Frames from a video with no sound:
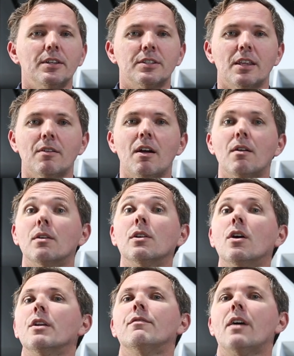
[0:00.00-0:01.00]
so there are a
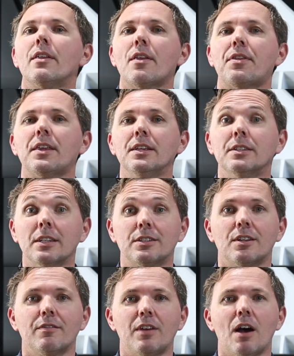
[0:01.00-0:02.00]
lot of other things that
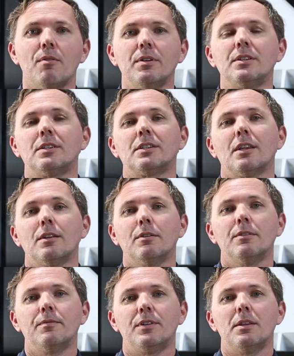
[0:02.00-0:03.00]
sort of go into
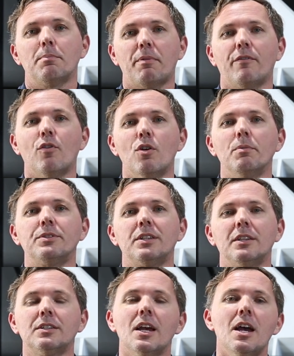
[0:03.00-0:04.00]
the performance of
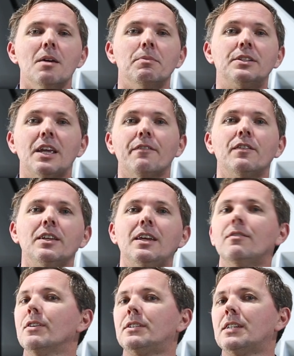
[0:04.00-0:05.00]
this, but definitely
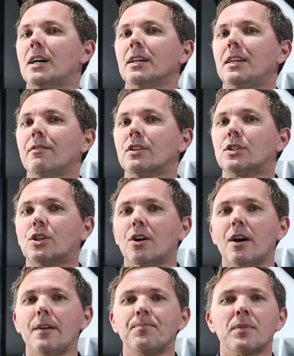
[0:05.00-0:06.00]
give it a
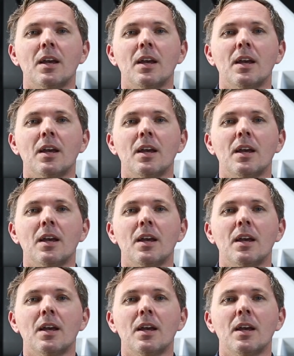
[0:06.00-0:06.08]
try.